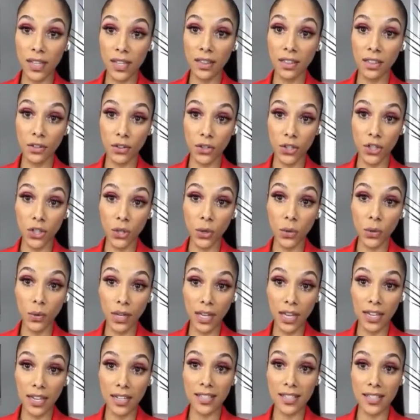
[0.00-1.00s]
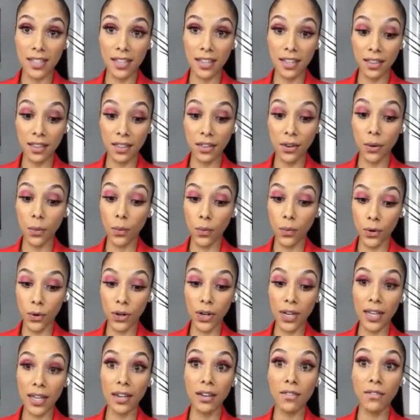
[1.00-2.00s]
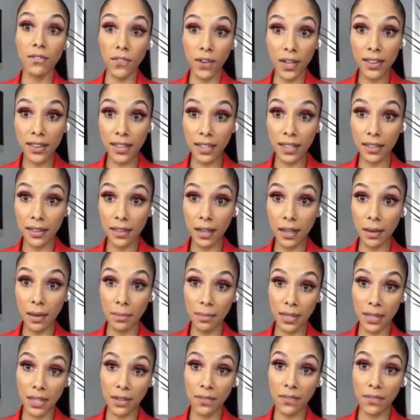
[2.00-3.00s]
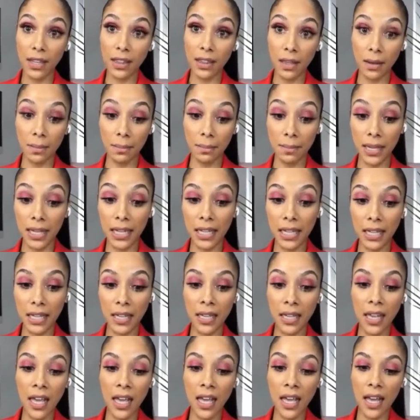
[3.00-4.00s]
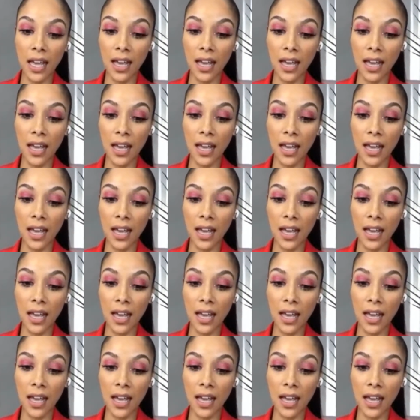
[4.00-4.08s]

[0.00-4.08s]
and they're showcasing their work and funding them, giving them money.